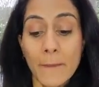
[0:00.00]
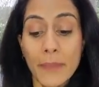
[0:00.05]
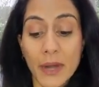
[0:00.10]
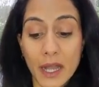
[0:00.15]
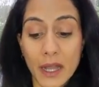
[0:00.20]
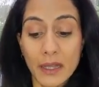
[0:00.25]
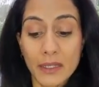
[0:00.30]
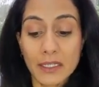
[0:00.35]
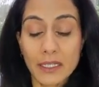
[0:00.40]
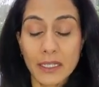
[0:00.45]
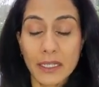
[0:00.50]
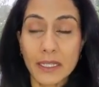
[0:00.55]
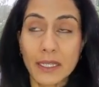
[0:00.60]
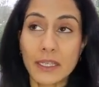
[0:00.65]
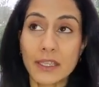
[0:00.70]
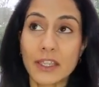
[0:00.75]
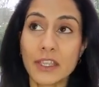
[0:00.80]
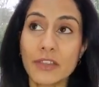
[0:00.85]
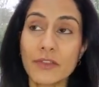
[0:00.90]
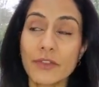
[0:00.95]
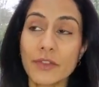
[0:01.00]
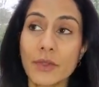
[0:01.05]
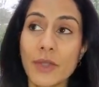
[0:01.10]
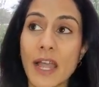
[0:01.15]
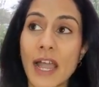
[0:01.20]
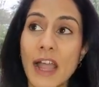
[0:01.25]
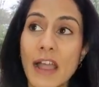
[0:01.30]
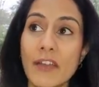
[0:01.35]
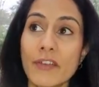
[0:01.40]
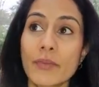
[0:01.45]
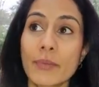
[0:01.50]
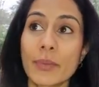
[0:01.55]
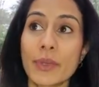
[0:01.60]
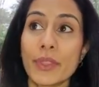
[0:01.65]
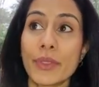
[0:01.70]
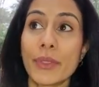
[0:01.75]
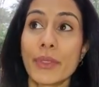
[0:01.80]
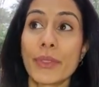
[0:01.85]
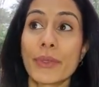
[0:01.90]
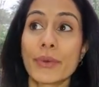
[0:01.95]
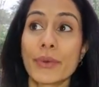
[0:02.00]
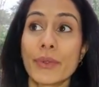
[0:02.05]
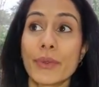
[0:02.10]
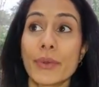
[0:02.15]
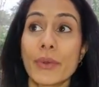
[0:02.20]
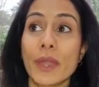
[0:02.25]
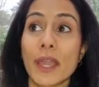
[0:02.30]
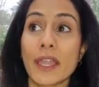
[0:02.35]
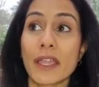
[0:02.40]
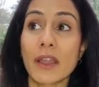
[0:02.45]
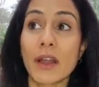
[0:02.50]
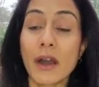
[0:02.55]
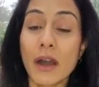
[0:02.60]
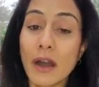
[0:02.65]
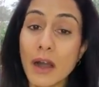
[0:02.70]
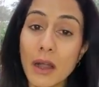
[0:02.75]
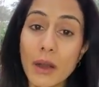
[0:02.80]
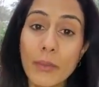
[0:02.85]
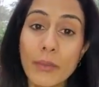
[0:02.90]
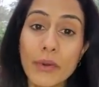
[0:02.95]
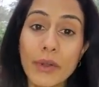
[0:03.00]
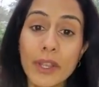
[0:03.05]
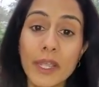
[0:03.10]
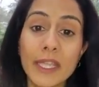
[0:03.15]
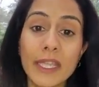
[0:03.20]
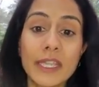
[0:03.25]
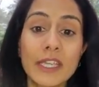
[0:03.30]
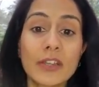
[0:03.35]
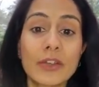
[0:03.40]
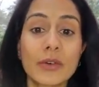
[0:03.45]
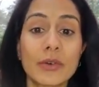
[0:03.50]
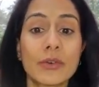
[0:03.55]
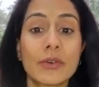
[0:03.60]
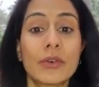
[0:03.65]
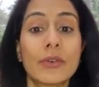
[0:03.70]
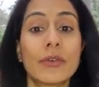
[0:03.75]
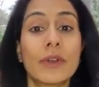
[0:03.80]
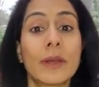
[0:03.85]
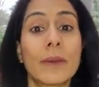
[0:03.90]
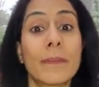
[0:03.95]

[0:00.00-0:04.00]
But I think if you have been through a heartbreak or